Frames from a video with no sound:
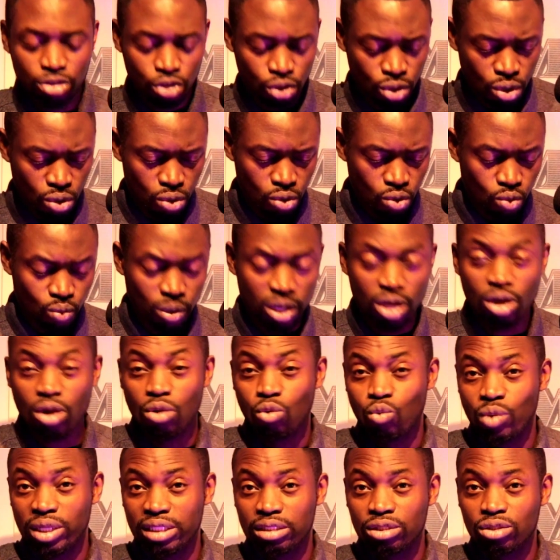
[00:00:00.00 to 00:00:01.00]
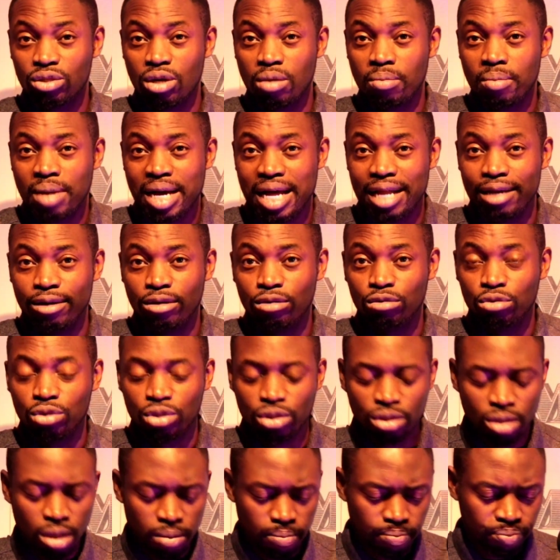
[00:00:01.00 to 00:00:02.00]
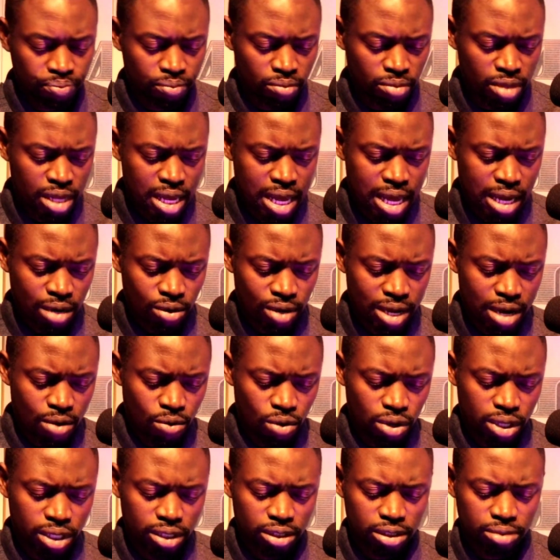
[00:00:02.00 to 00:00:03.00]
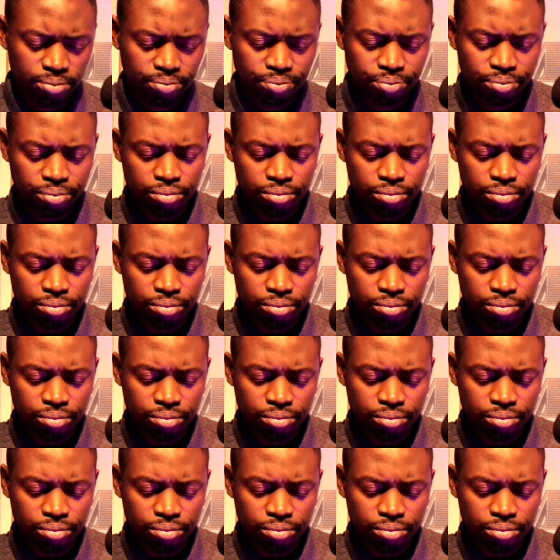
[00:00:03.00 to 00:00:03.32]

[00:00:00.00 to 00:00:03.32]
So we all win some and lose some. Another one is